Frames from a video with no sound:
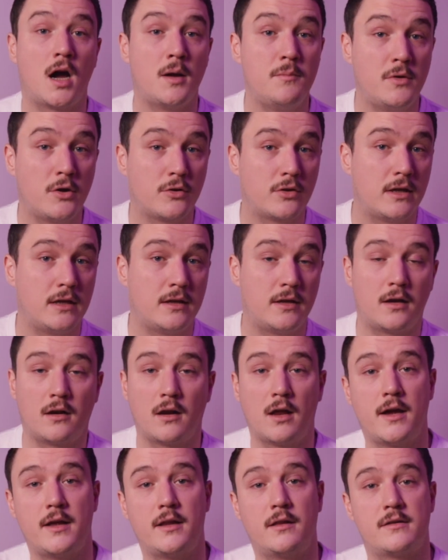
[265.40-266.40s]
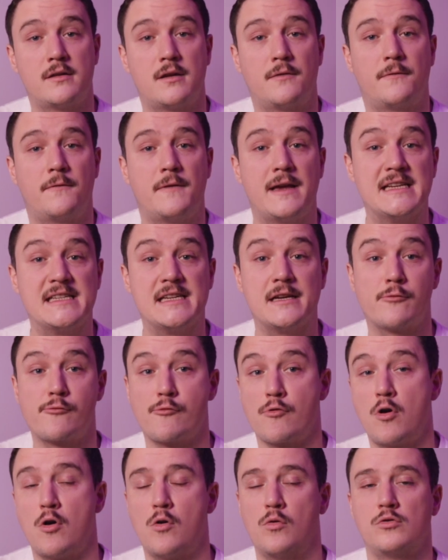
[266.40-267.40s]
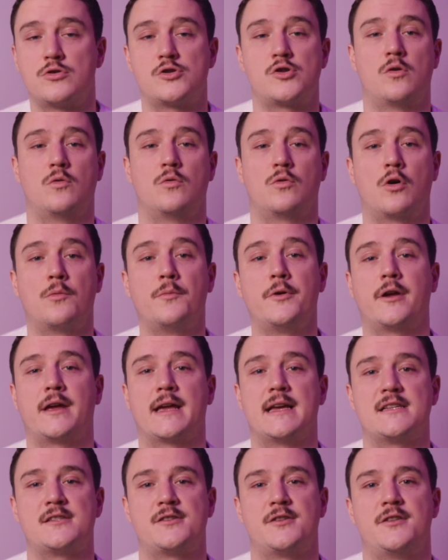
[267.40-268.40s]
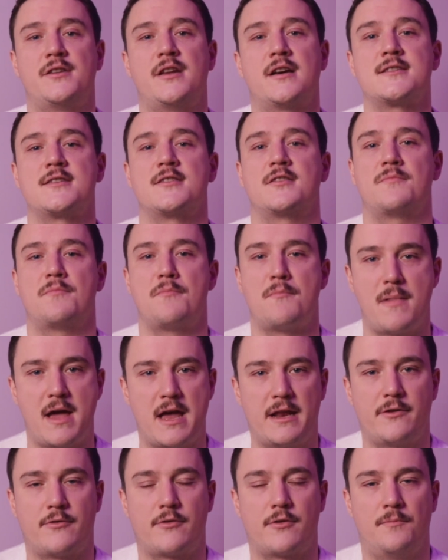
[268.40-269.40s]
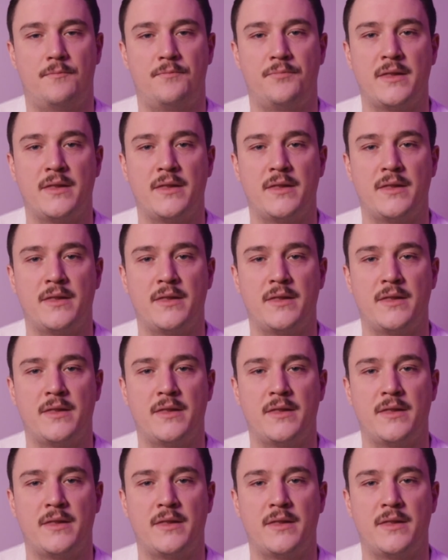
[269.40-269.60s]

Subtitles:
I'm not in the client-facing role, so communication doesn't matter.